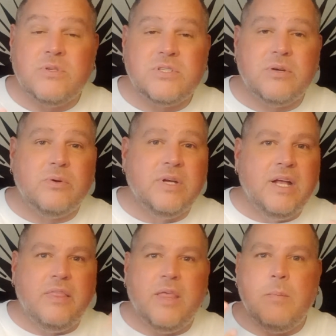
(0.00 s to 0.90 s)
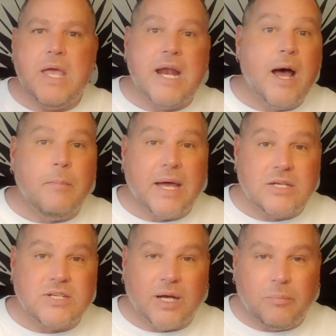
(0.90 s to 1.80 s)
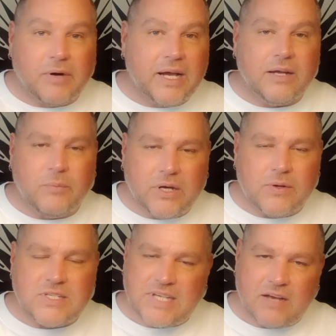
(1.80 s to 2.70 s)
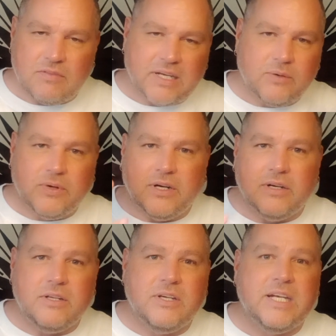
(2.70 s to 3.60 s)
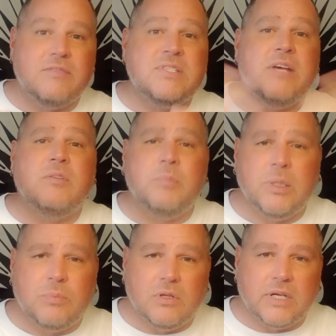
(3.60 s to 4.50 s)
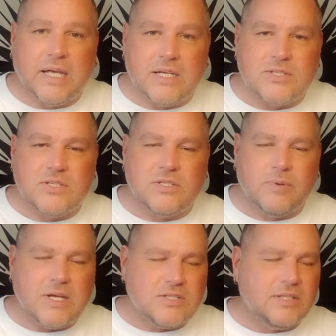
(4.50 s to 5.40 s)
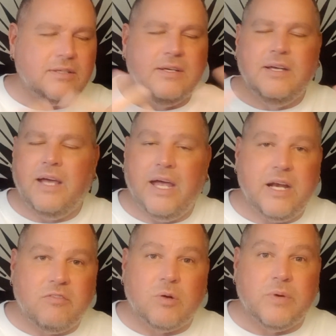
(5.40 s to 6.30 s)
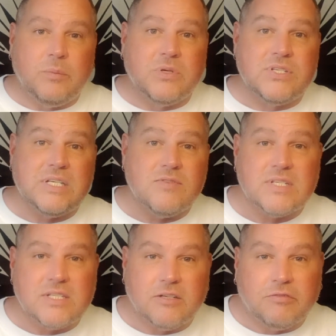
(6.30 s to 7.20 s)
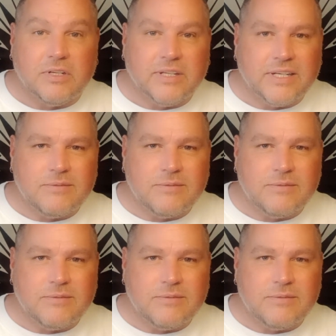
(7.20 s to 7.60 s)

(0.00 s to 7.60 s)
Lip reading: So, they may not match up, right? We always have that where you can have seven people look at a situation and everyone perceives it differently.